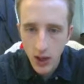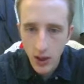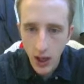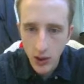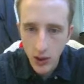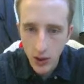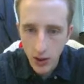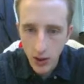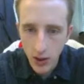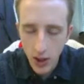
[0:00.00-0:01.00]
that
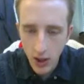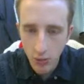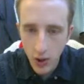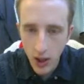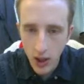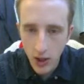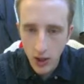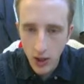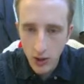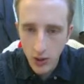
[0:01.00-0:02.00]
chunk and break
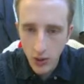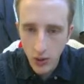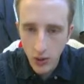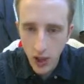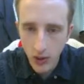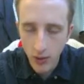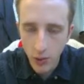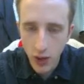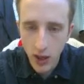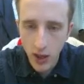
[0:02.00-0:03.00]
it, and so that we have a
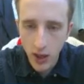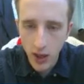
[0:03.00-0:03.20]
break